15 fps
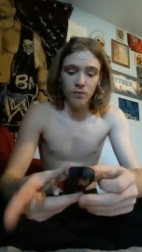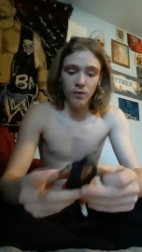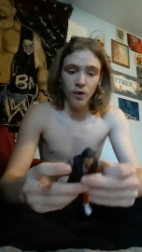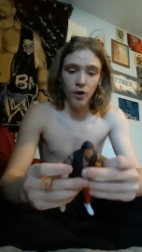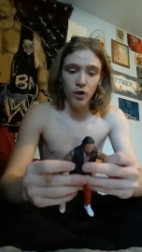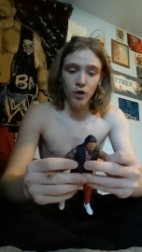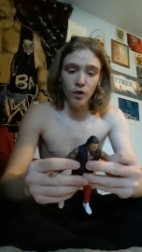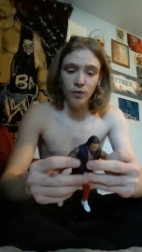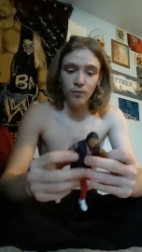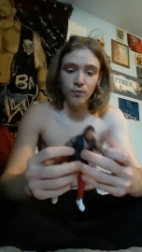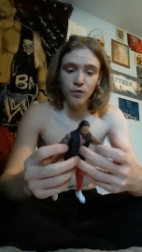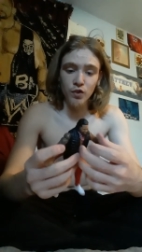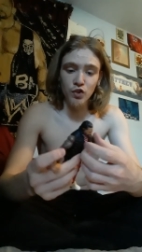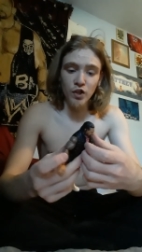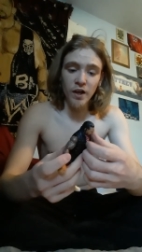
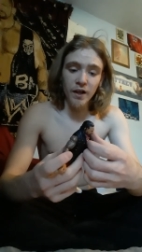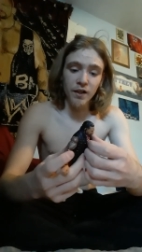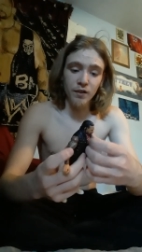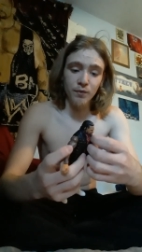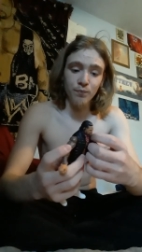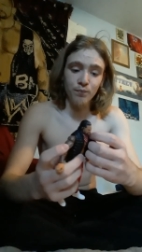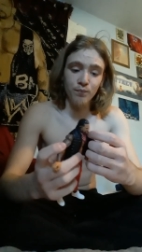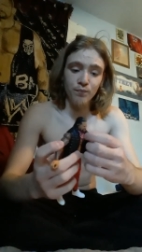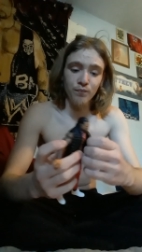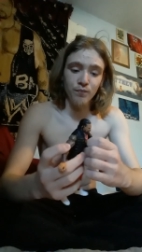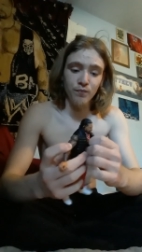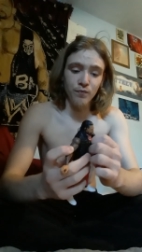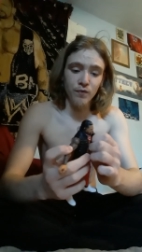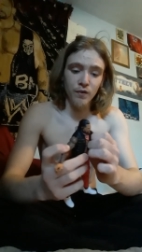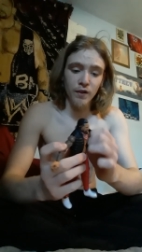The jacket,
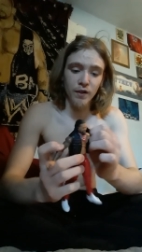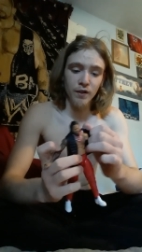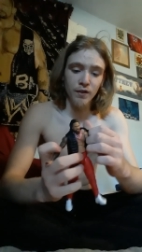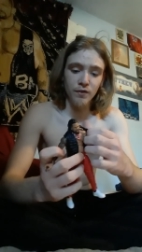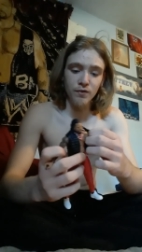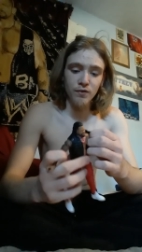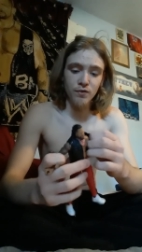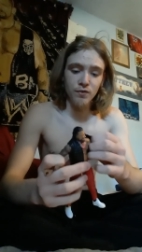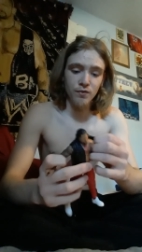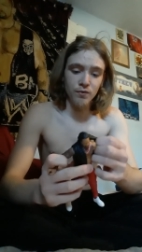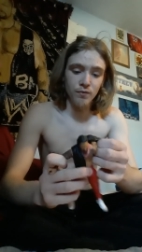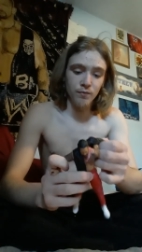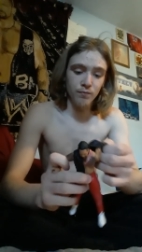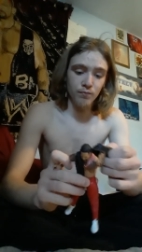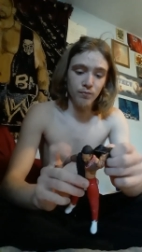it's
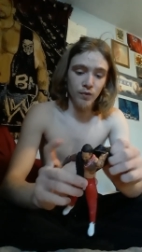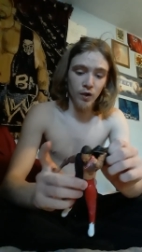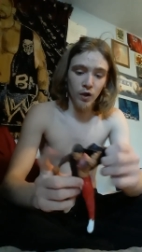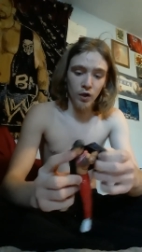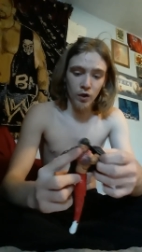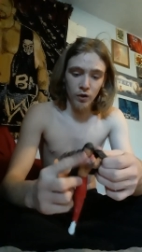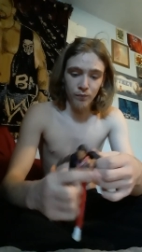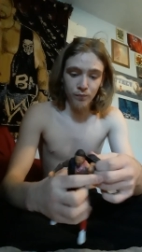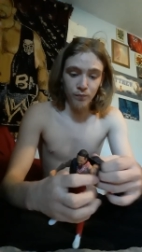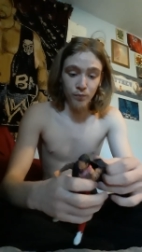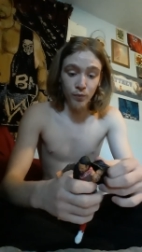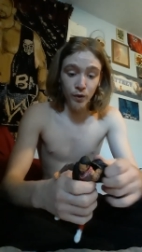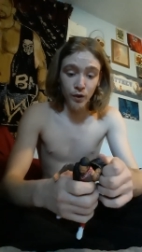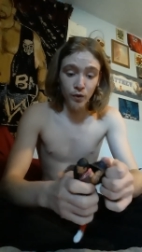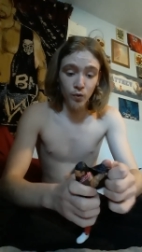
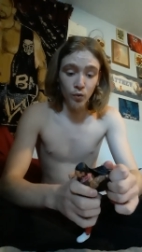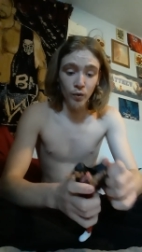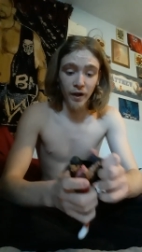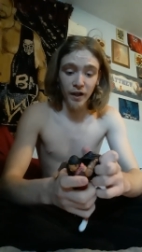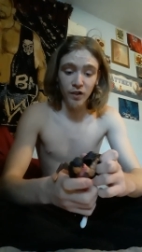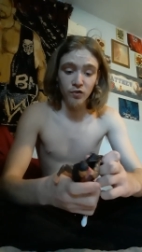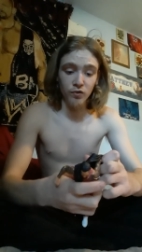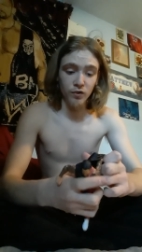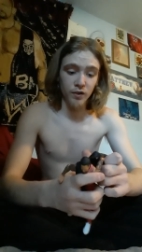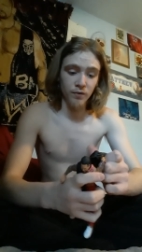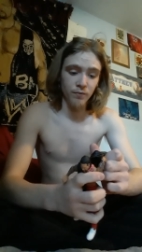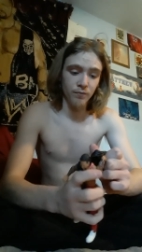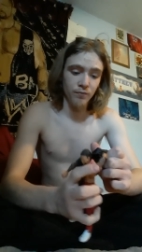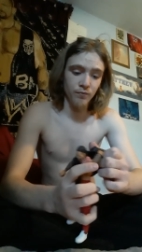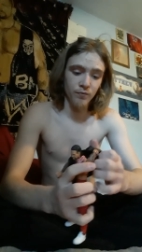pretty cool actually.
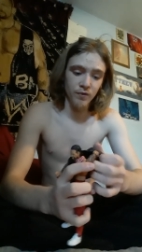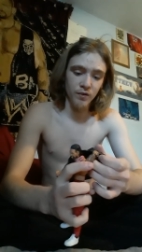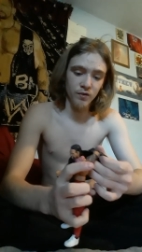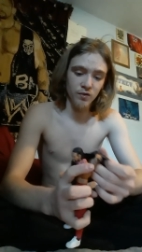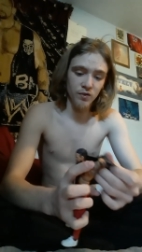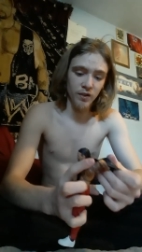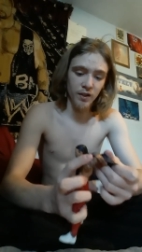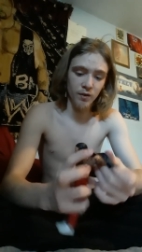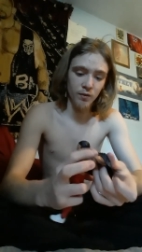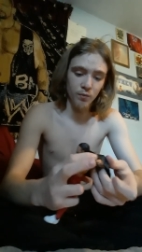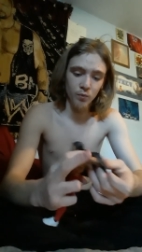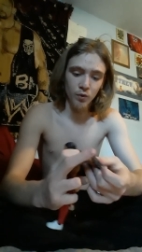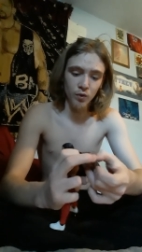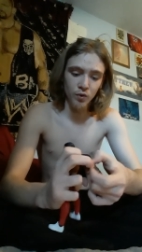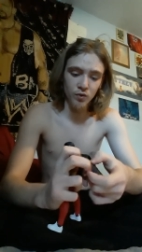It's like
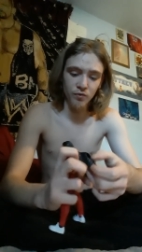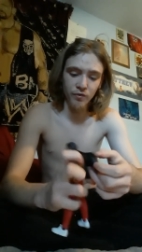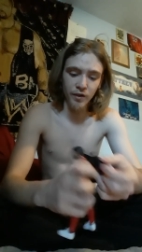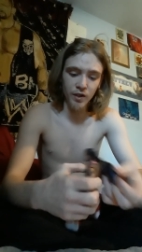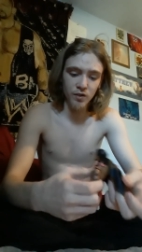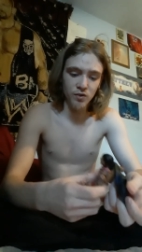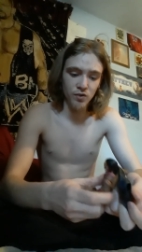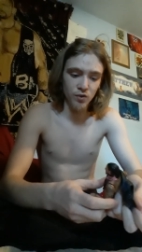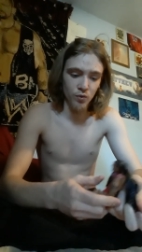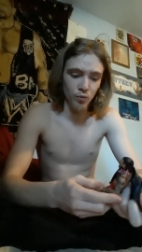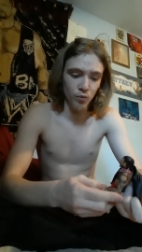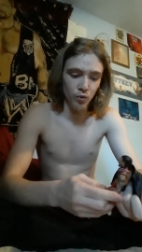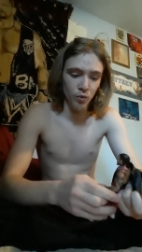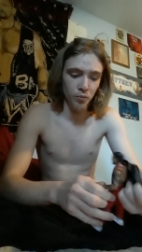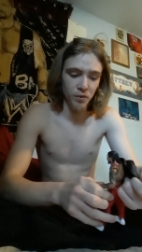one of those vests you will
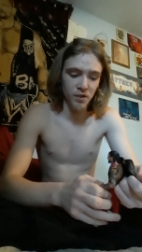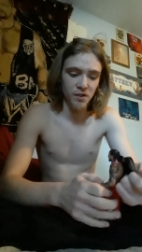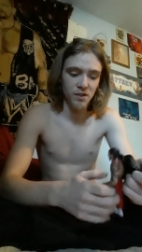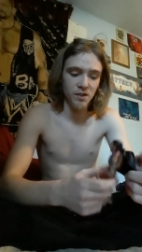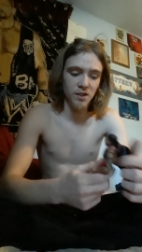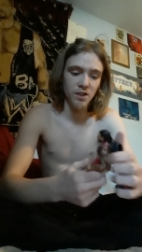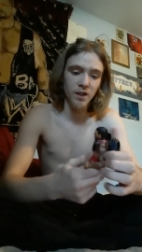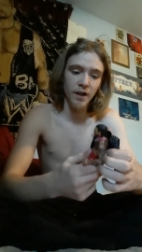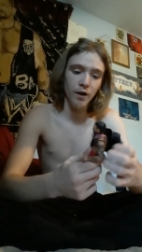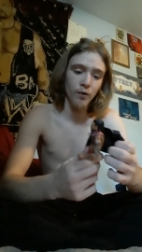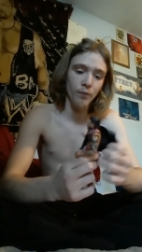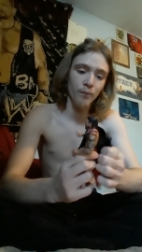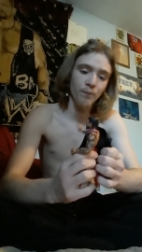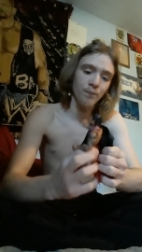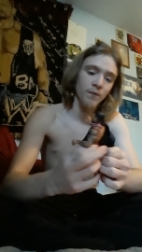normally see out.